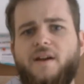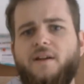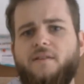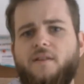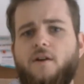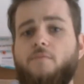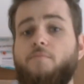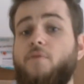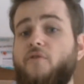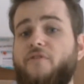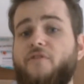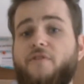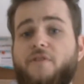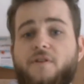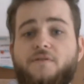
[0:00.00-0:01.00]
Now both
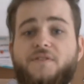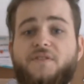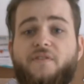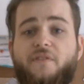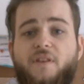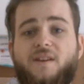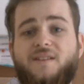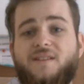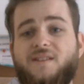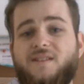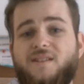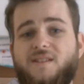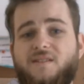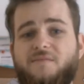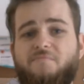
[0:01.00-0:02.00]
of those
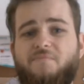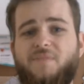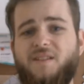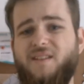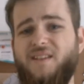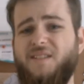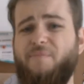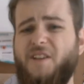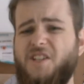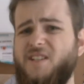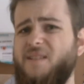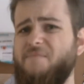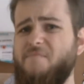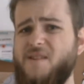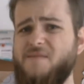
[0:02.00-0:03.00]
things, but especially
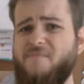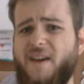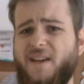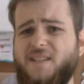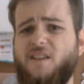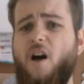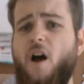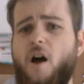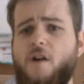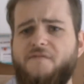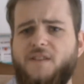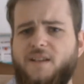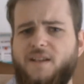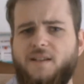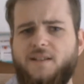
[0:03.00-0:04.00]
the min-maxer,
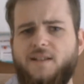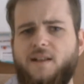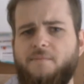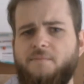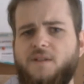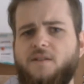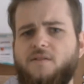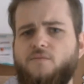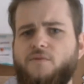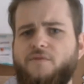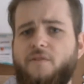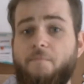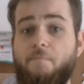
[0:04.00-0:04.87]
often gets lumped in with the